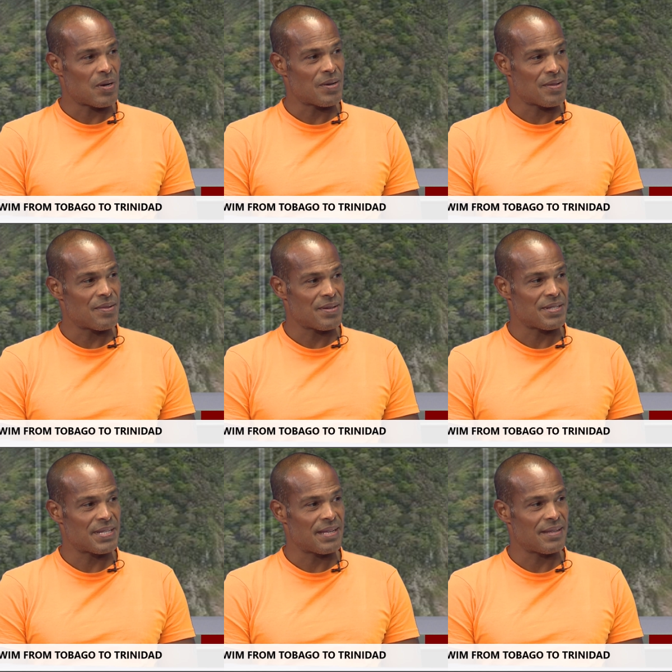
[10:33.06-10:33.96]
on
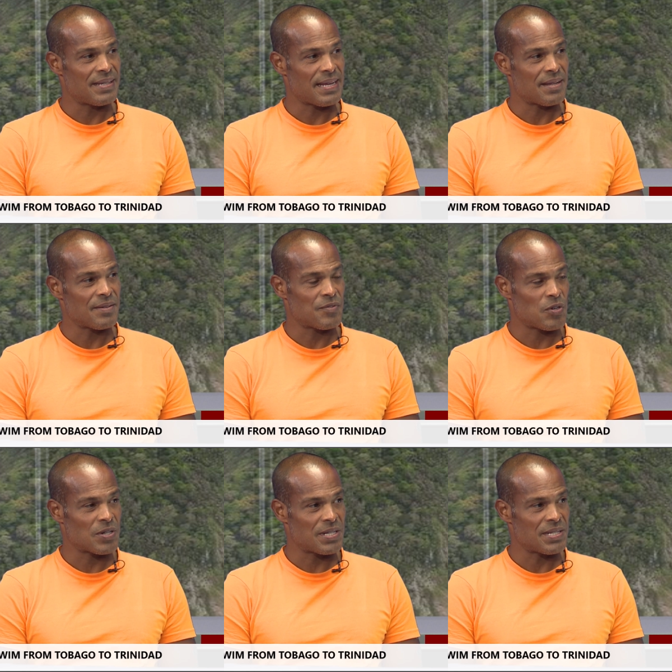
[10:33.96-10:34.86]
Thursday, the 10th of
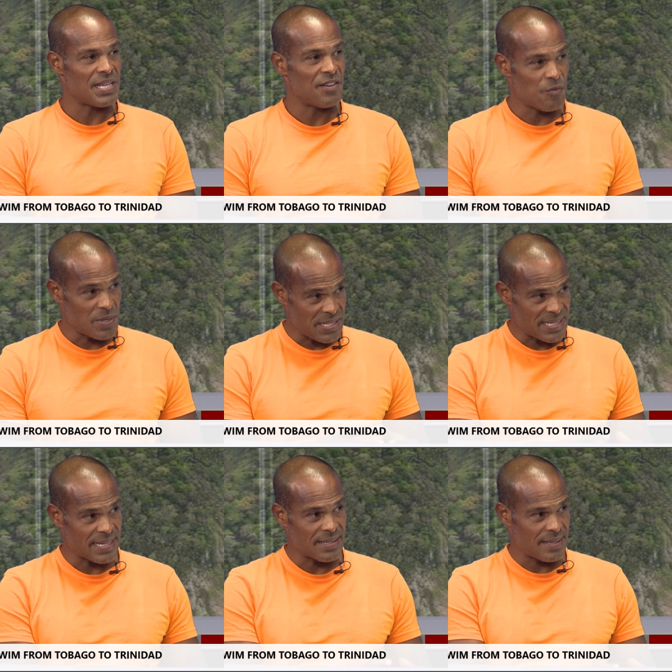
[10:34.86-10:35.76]
August, if we
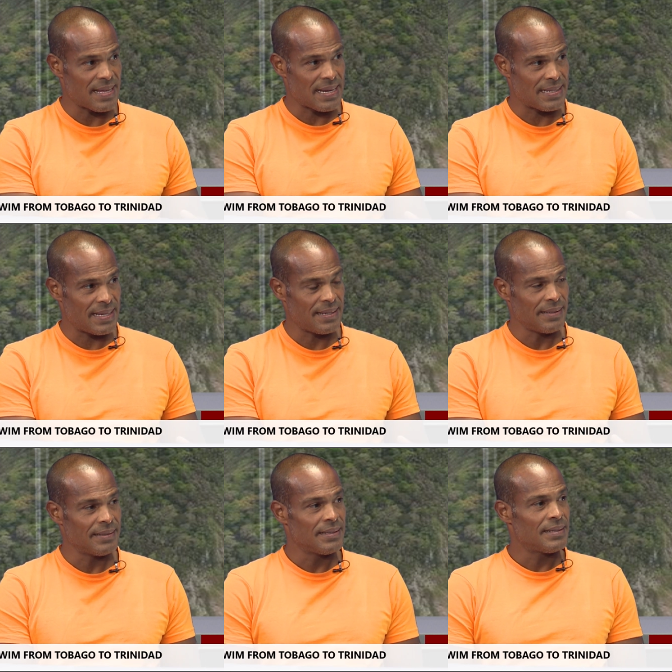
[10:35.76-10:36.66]
stick to that day,
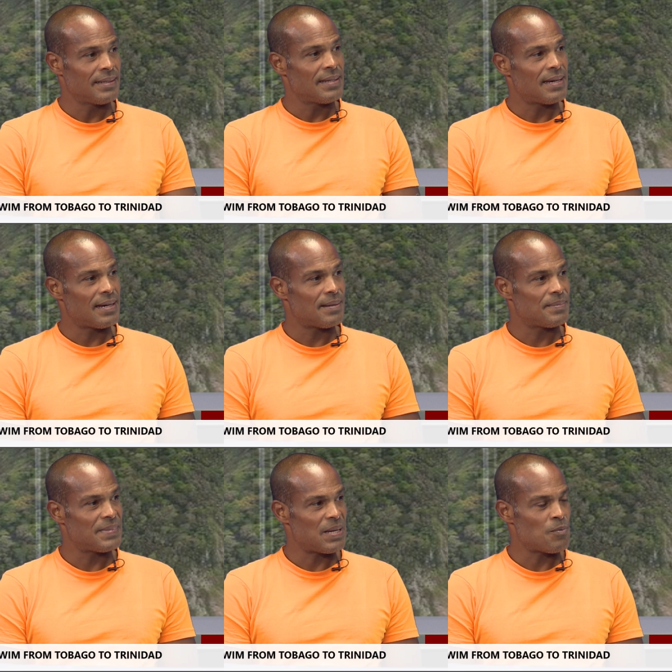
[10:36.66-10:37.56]

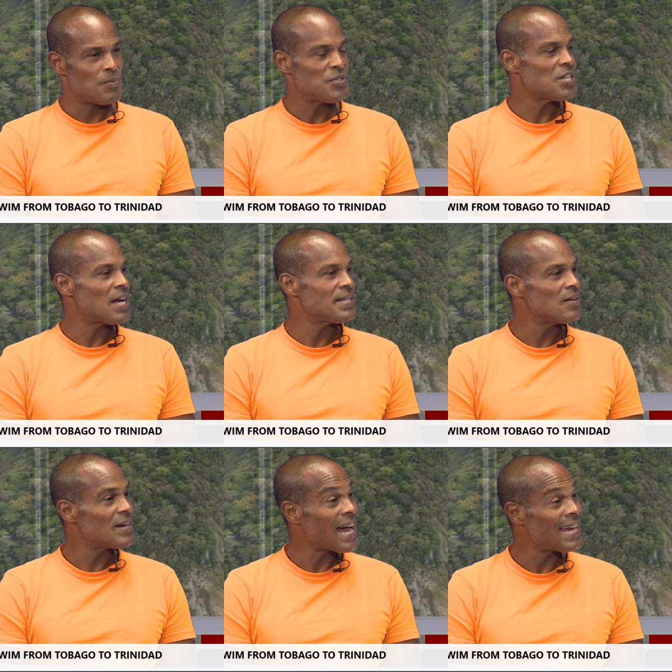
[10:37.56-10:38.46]
um,
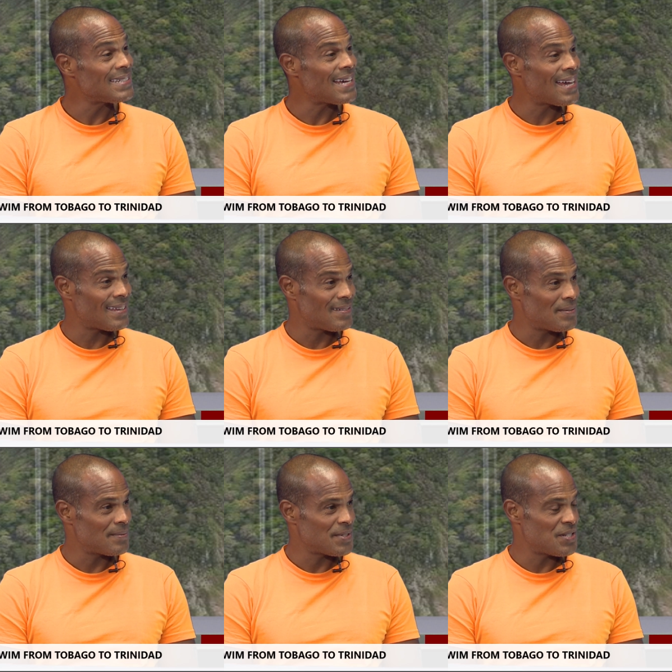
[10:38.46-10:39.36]
starting on high tide,
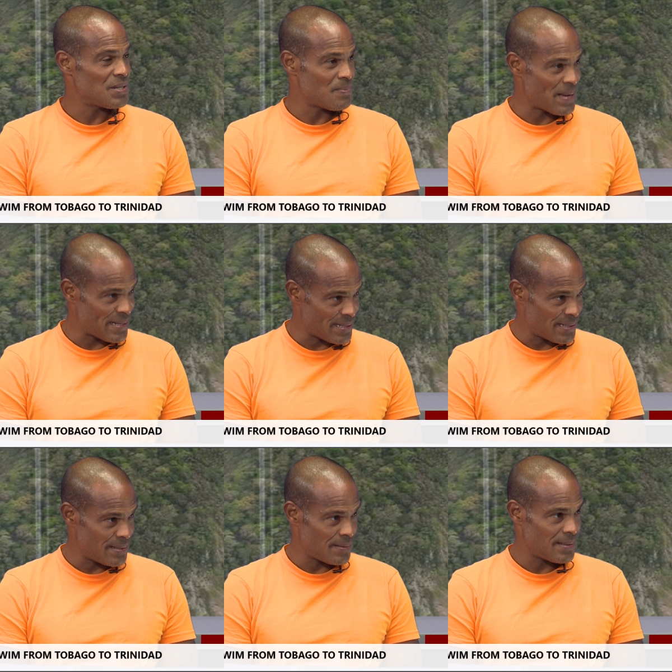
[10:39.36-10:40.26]
which okay. is the
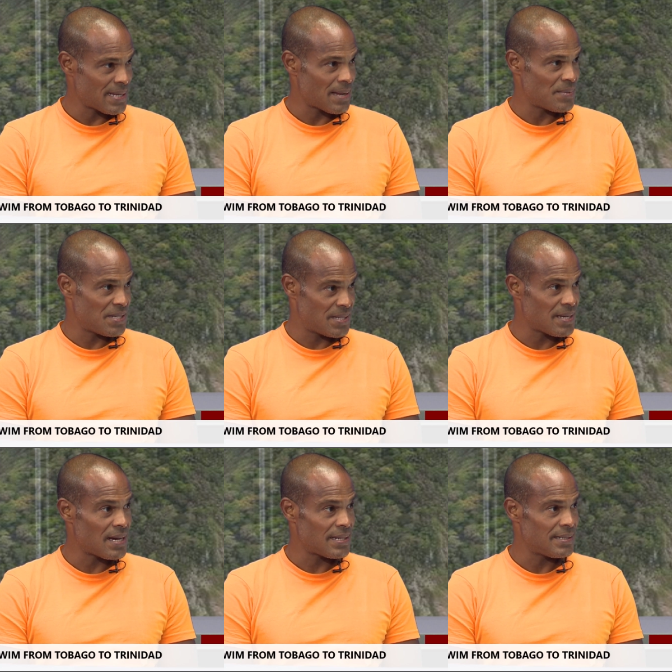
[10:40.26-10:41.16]
best time to
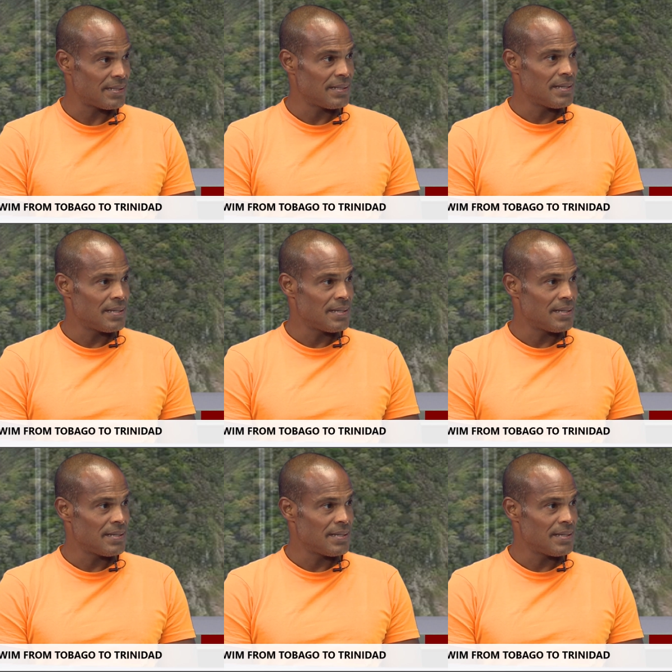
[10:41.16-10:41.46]
start.